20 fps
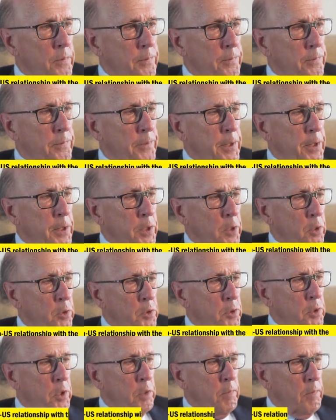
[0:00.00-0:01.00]

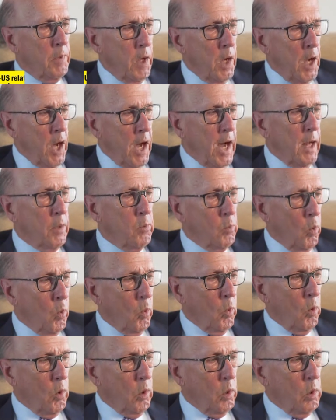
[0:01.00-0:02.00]
fears of a hot
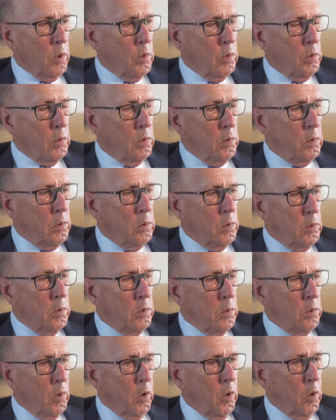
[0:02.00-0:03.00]
war
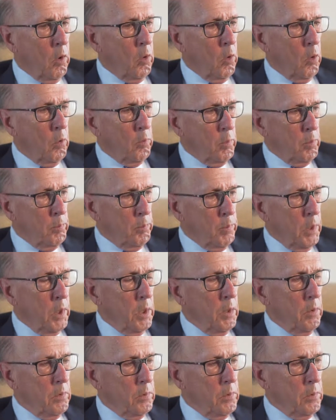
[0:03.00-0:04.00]
are
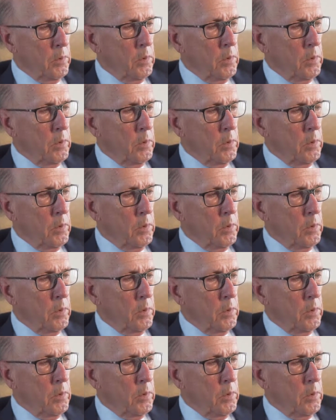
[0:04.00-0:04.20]
overblown.